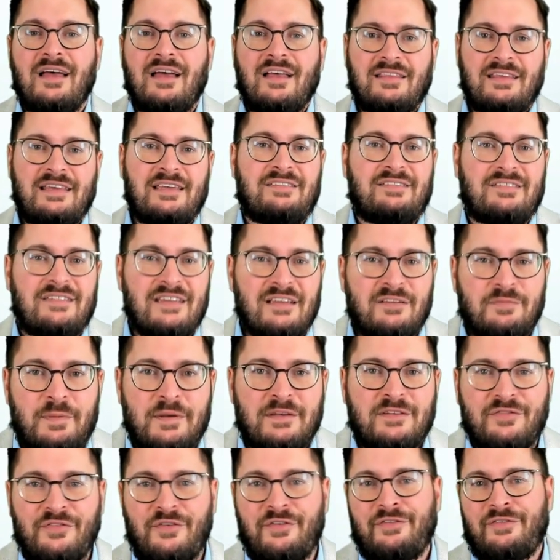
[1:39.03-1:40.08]
6
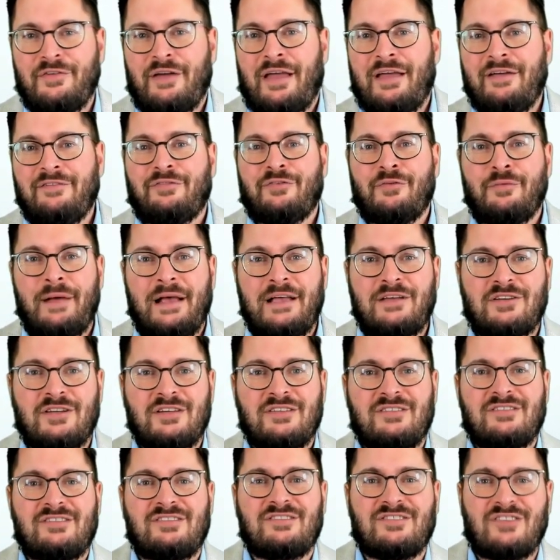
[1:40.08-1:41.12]
pieces of information
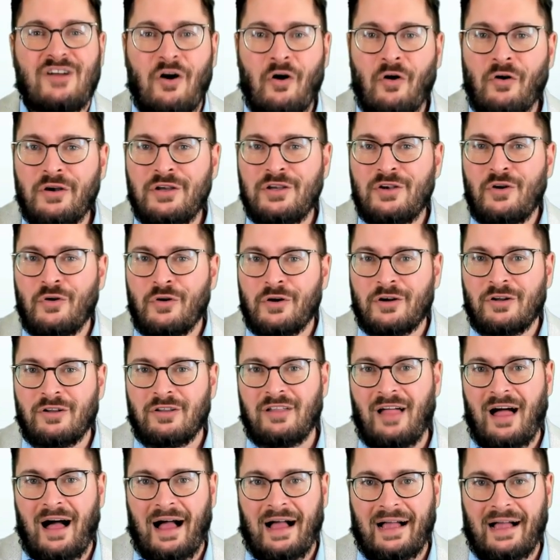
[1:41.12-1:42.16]
start your
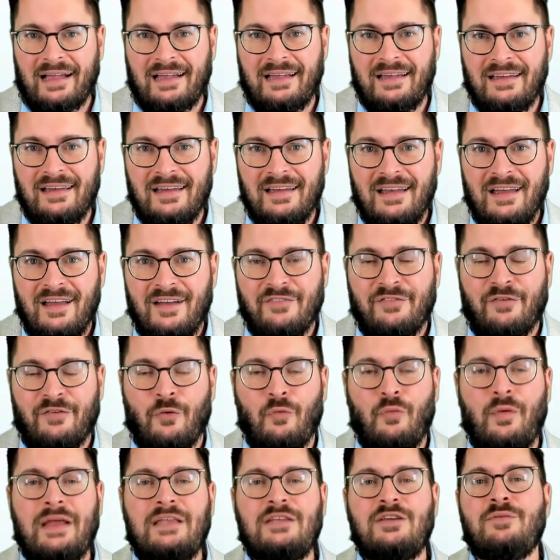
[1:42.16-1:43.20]
clock for
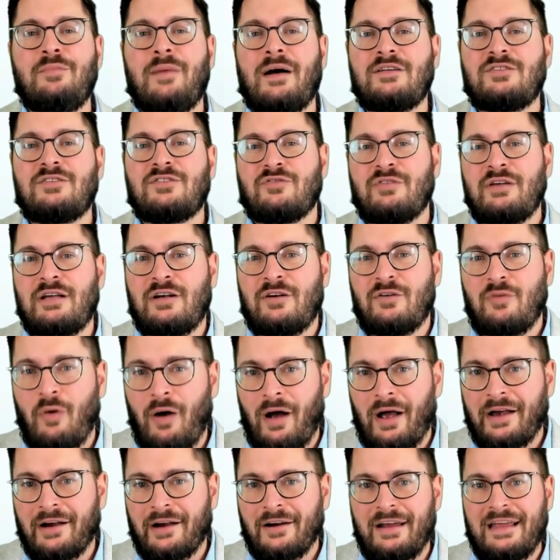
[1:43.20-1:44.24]
when you must
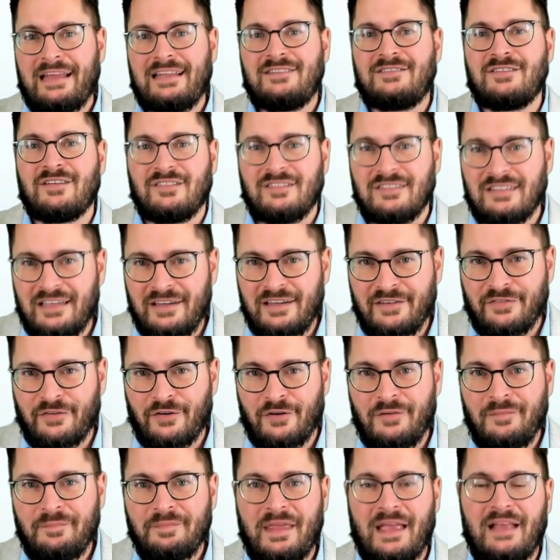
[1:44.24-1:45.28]
require and
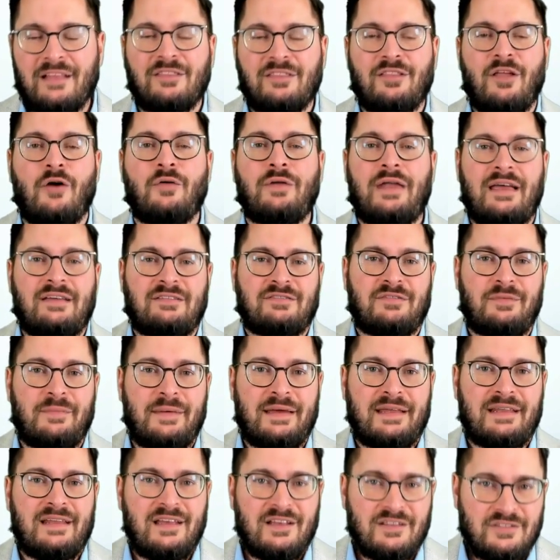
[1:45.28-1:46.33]
deliver a loan
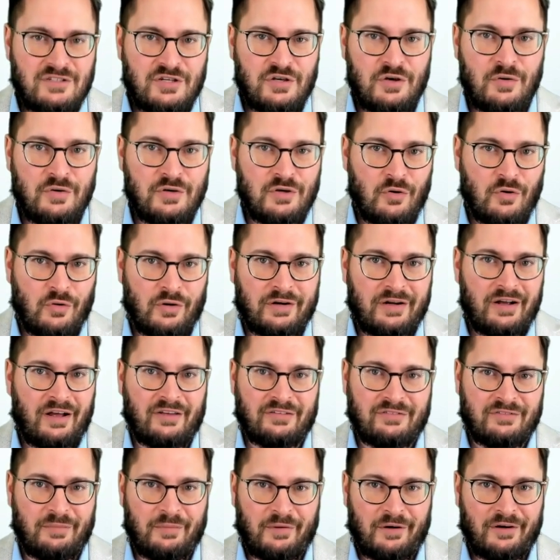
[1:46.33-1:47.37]
estimate to your
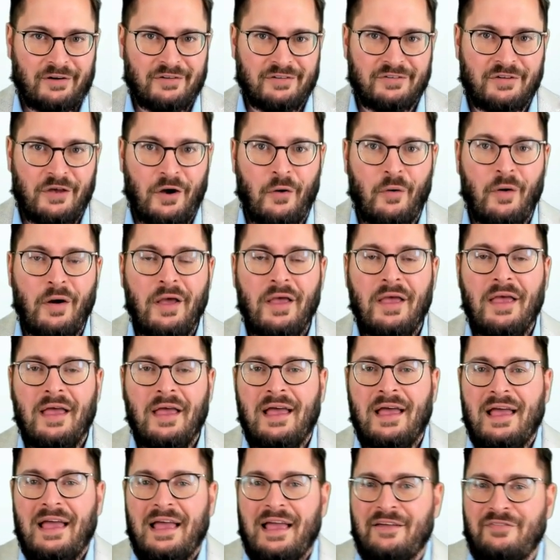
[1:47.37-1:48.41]
customer. So
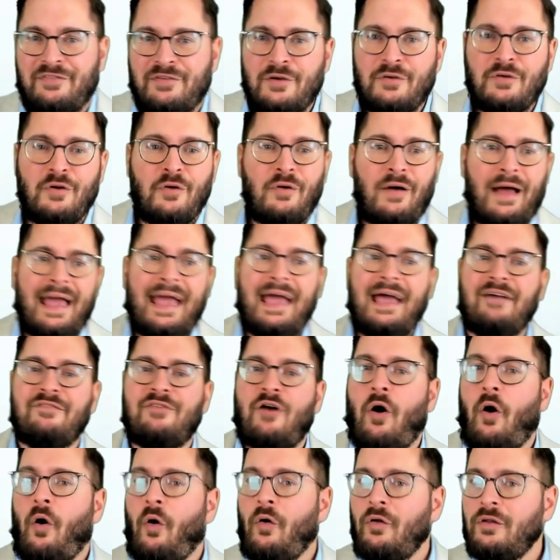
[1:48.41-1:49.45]
if you don't have
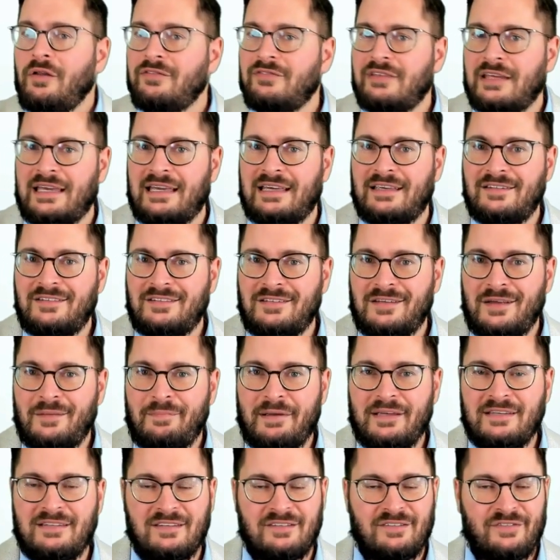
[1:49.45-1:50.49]
all of these
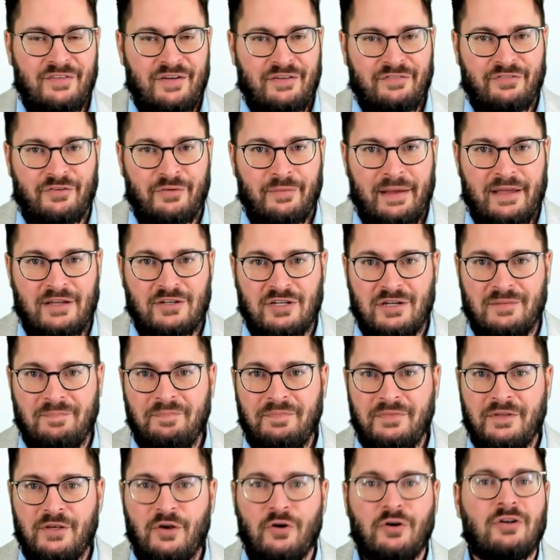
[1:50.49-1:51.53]
pieces of
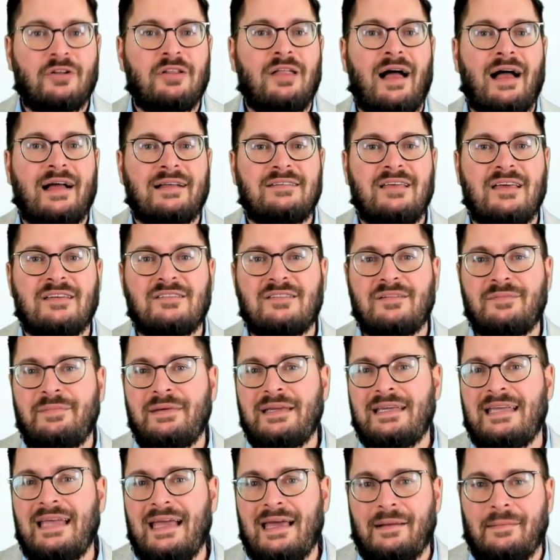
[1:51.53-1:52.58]
information, your clock doesn't
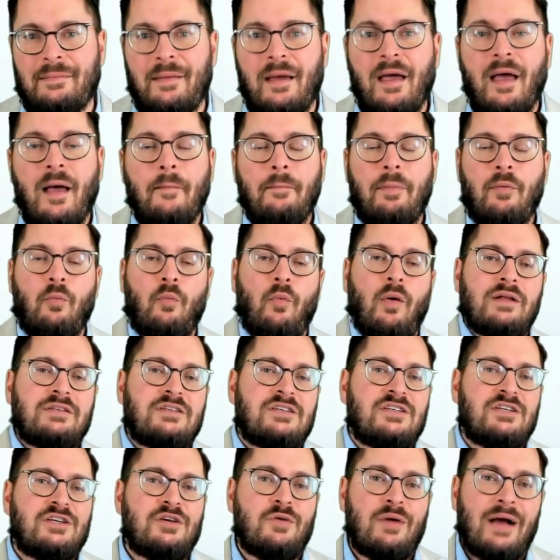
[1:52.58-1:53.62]
begin. But
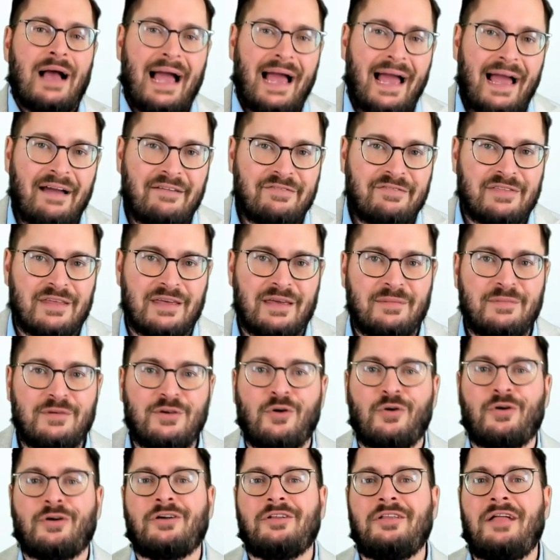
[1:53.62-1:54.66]
once you have them,
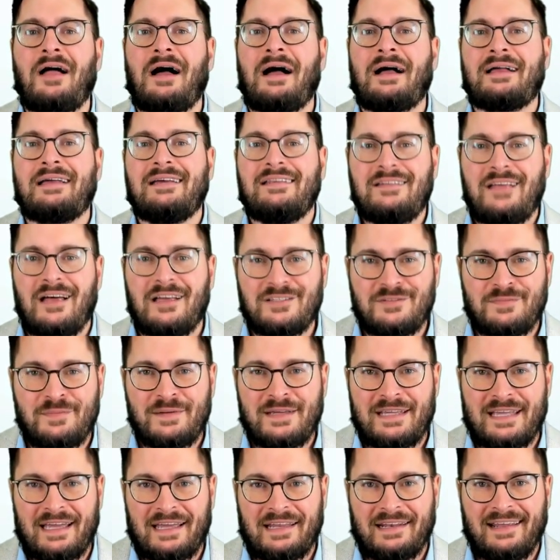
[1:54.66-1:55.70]
your clock does
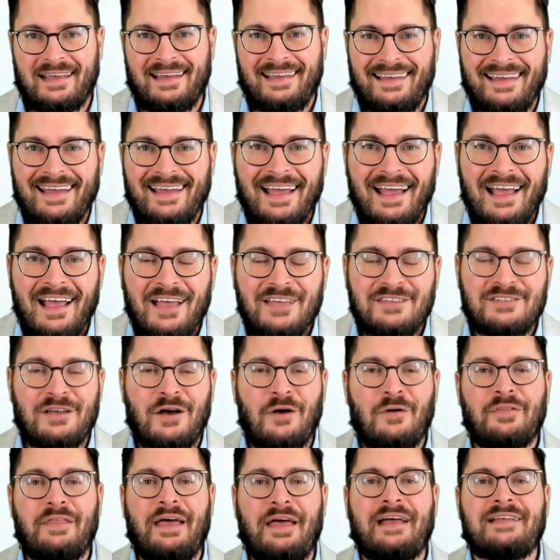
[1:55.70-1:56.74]
begin.
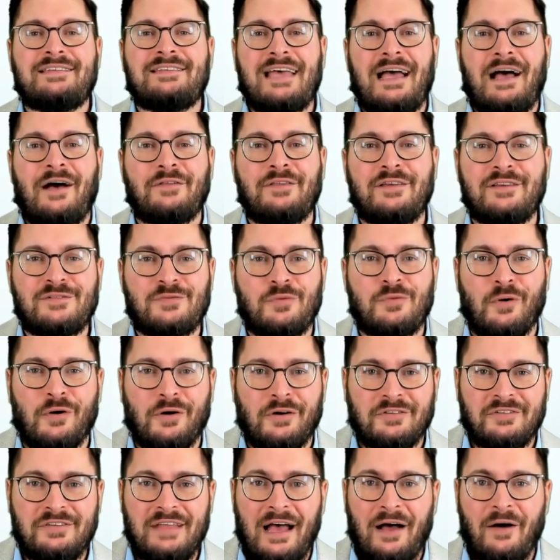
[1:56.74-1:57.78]
So that's how this
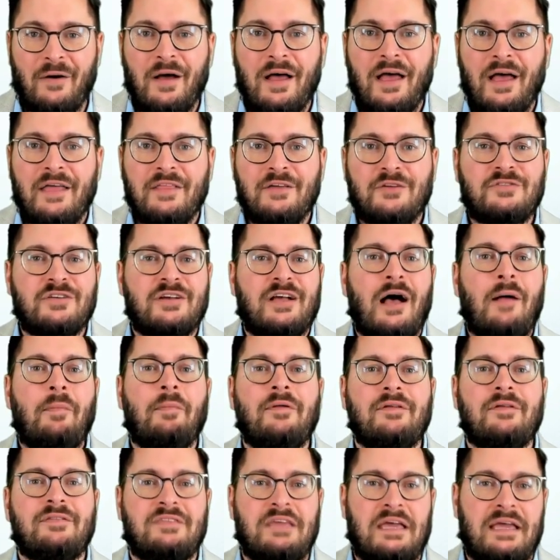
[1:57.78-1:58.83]
works. Now, there's a
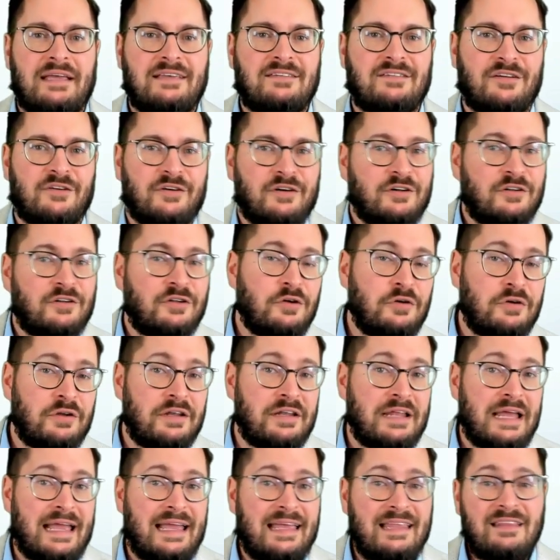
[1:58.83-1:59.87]
couple of things that are
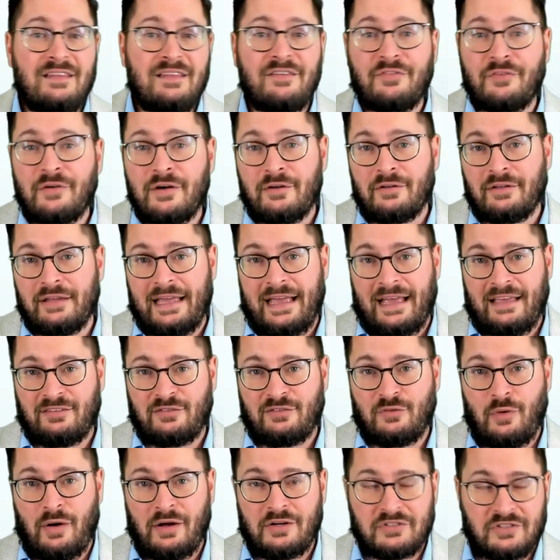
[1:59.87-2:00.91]
included in the frequently asked
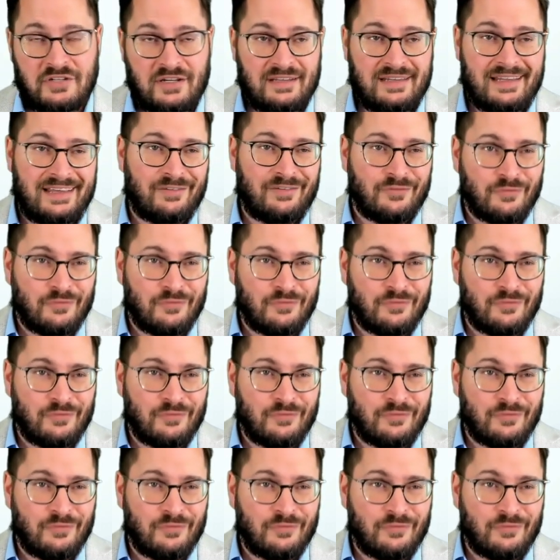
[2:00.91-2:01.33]
question that